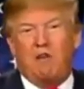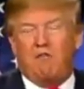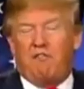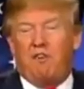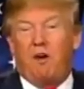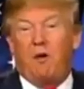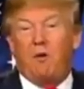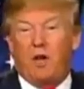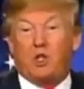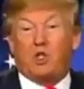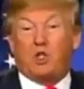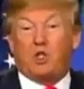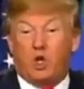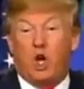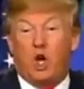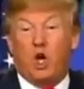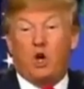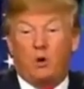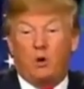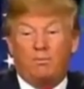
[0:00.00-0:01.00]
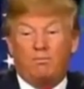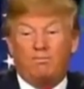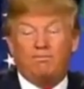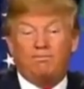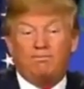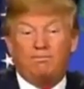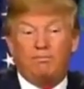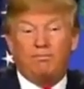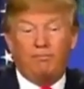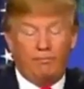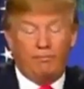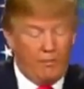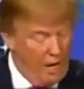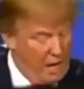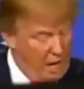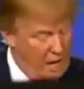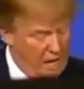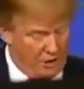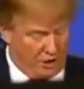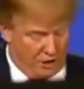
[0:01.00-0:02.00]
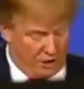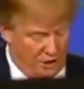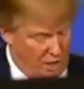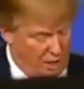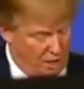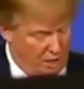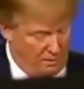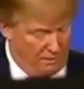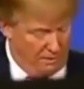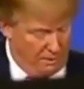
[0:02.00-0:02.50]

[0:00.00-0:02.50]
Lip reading: it's true. No, it's terrible.